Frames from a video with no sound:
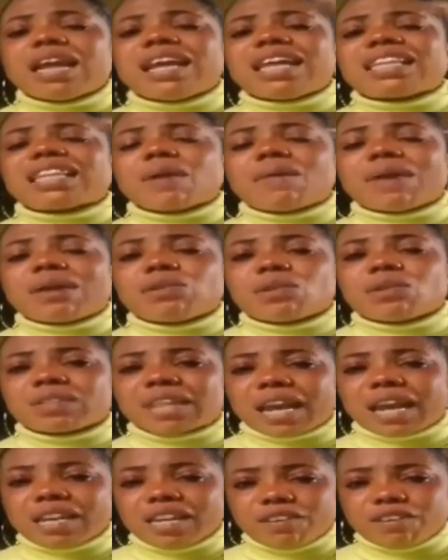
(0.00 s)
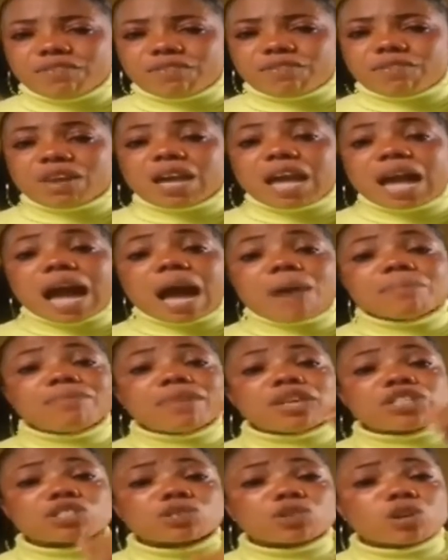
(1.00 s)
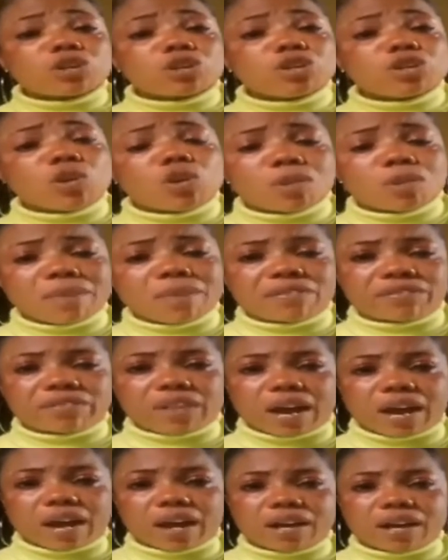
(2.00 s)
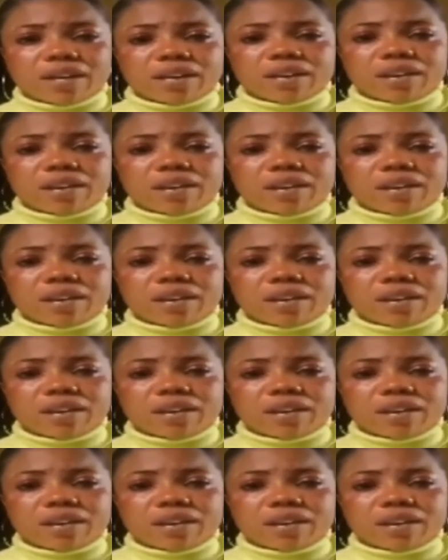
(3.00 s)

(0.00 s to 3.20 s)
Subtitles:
Let our daughter live. And make sure you don't come after her.